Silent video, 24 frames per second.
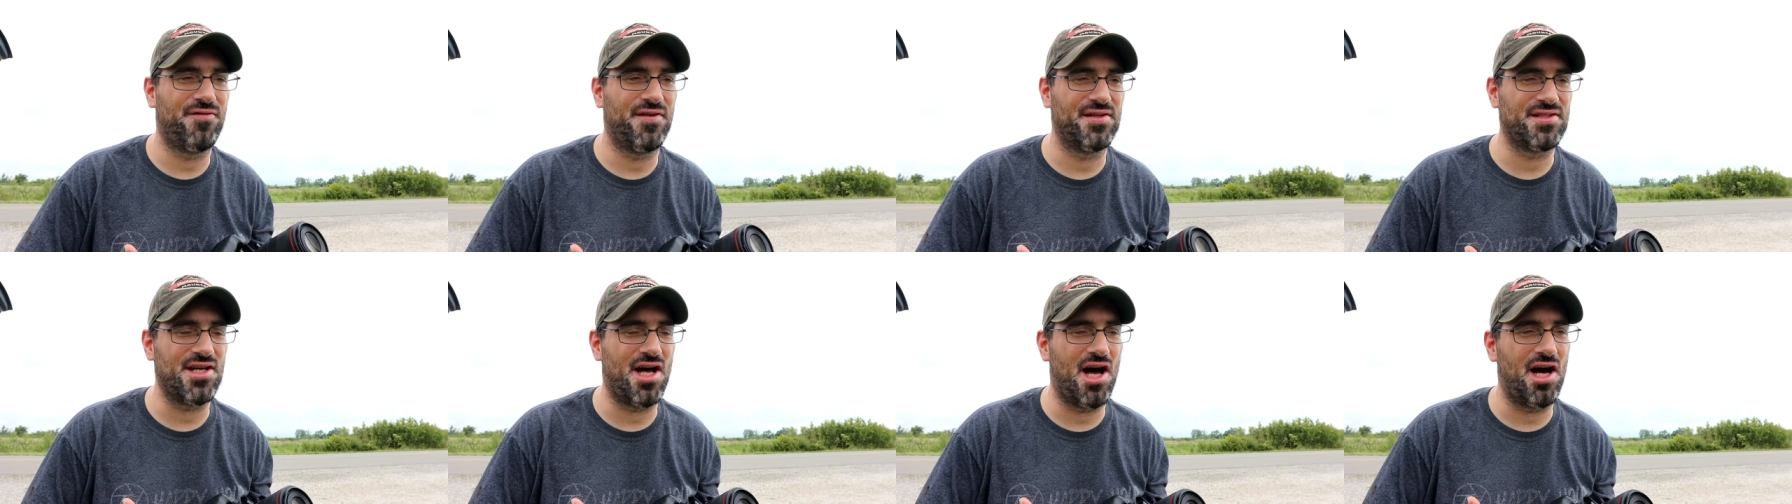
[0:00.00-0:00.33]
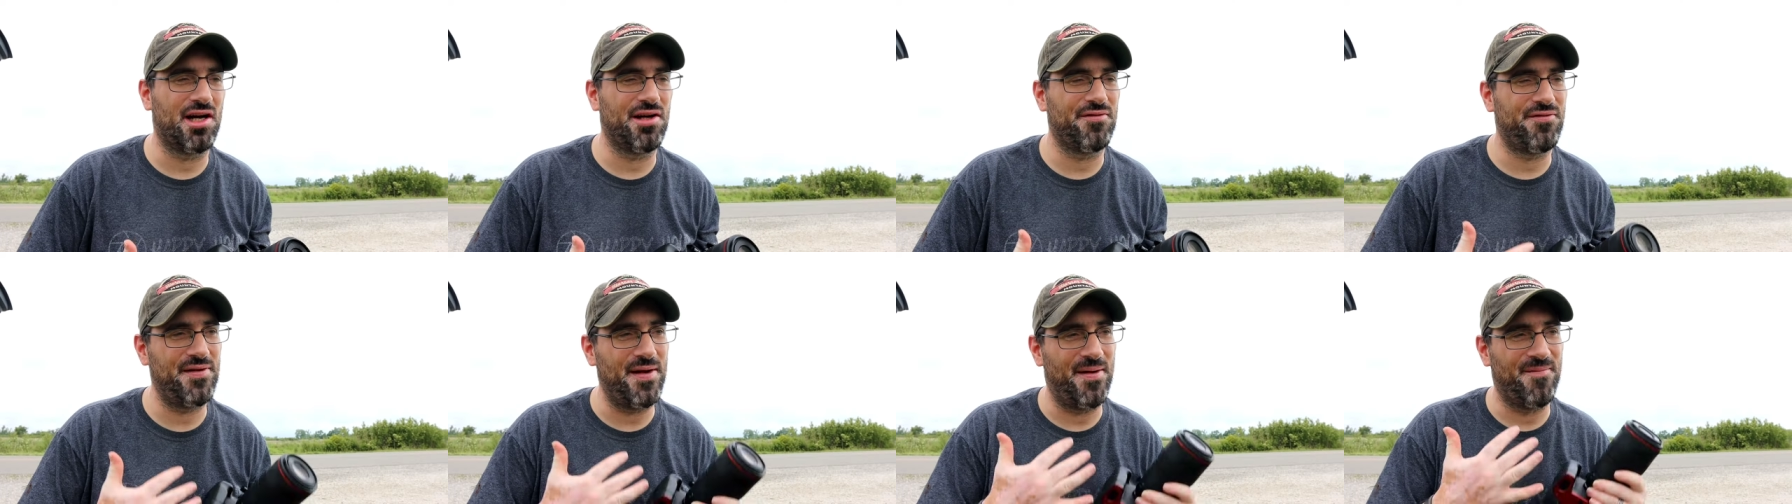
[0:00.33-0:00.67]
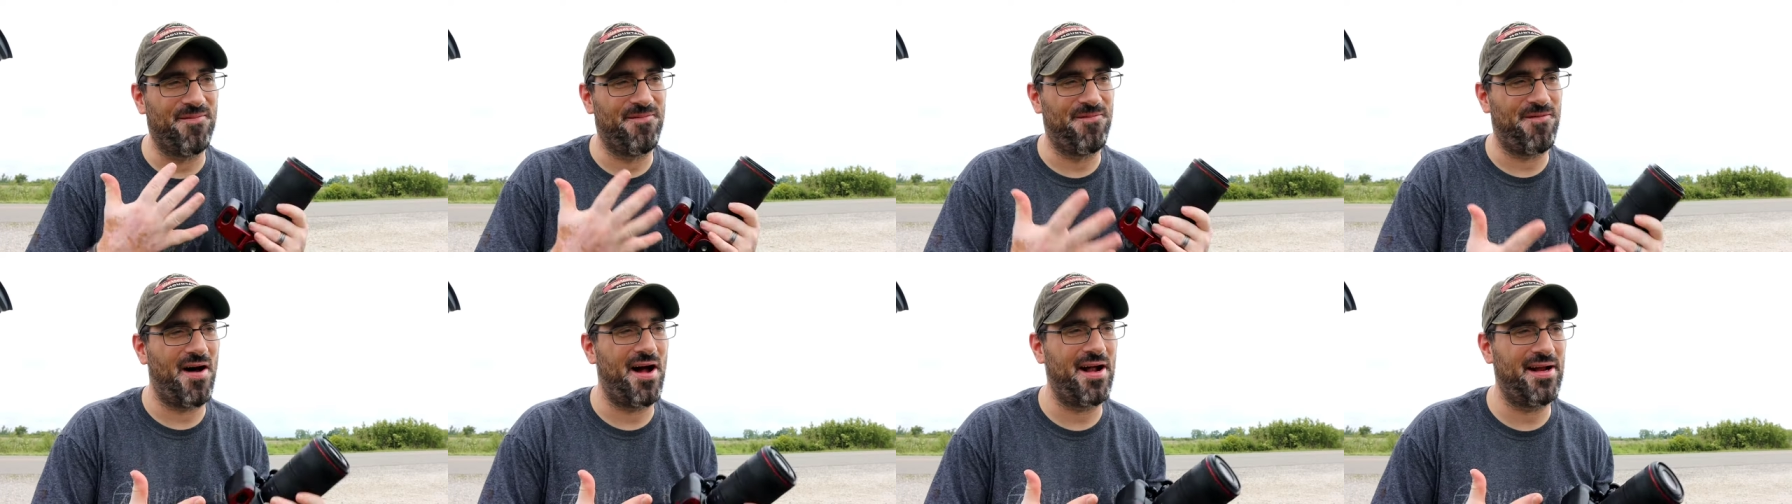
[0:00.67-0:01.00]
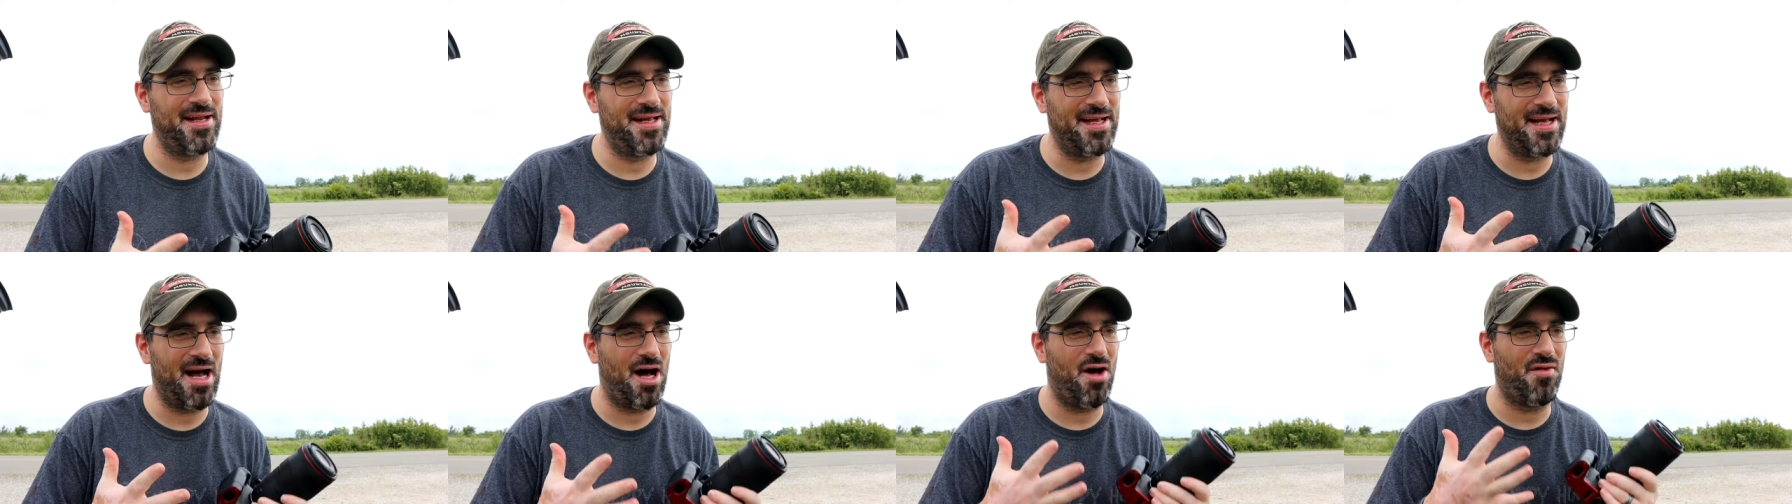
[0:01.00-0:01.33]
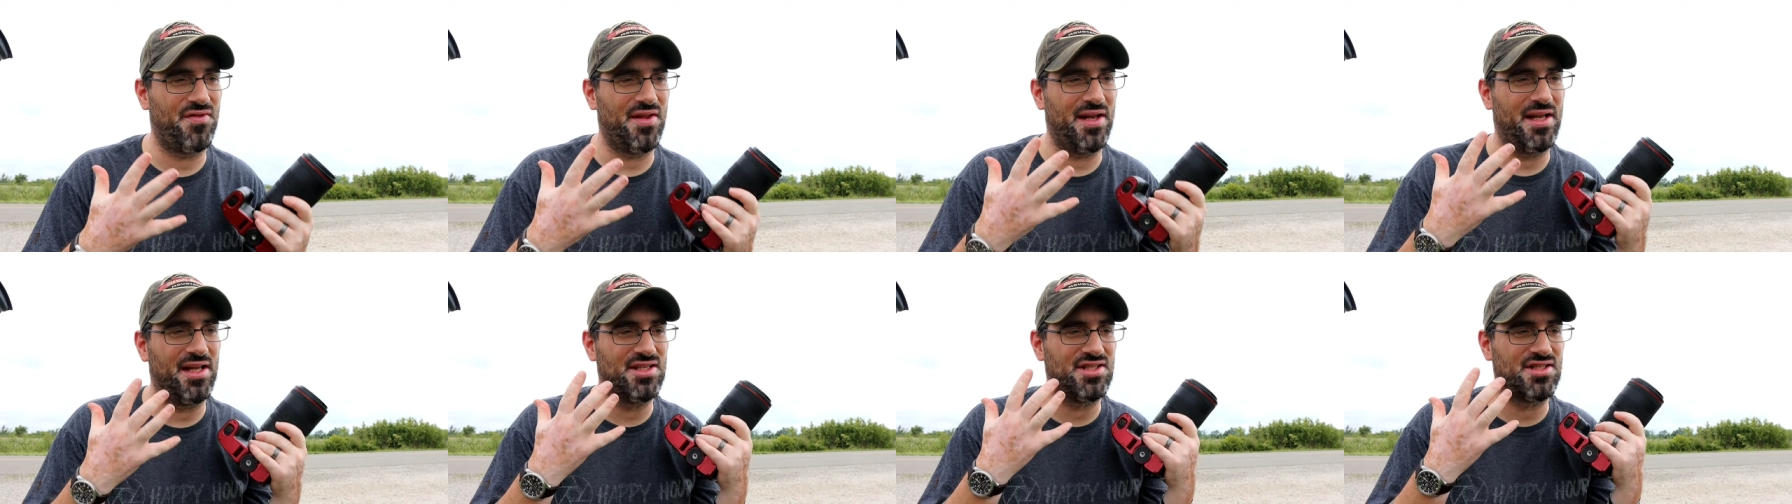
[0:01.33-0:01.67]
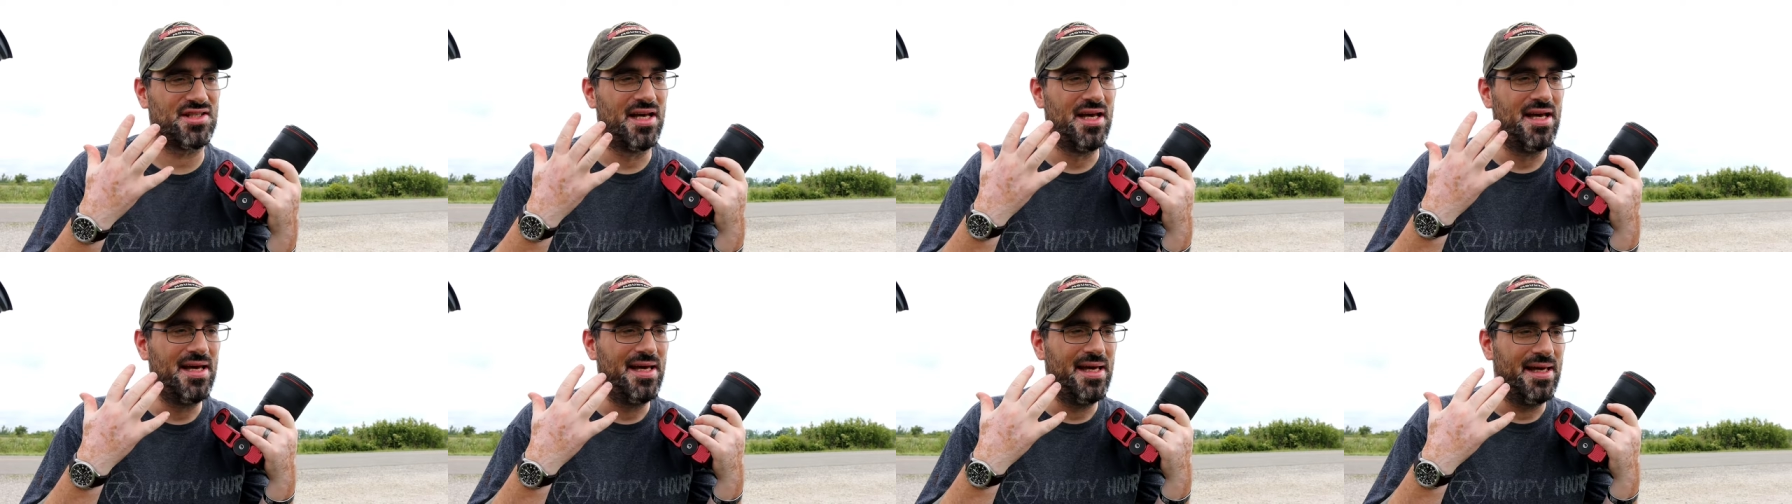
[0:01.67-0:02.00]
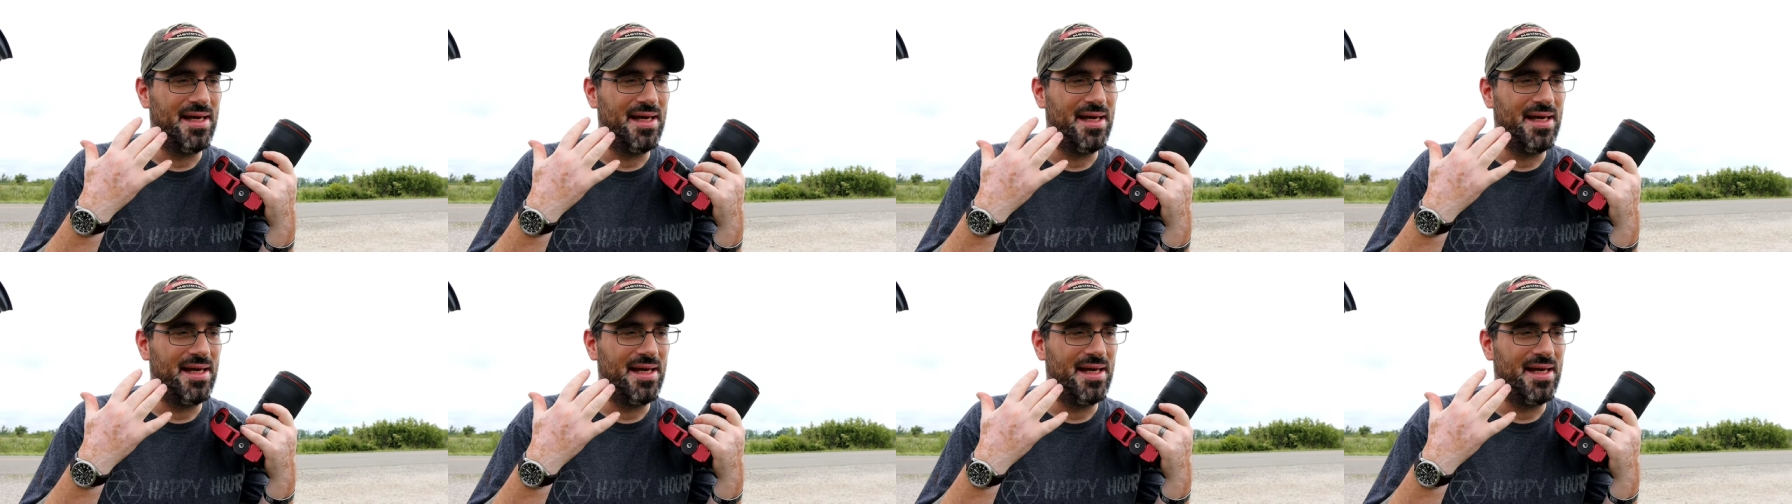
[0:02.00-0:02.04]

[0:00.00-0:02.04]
photography, I'm finding out that it's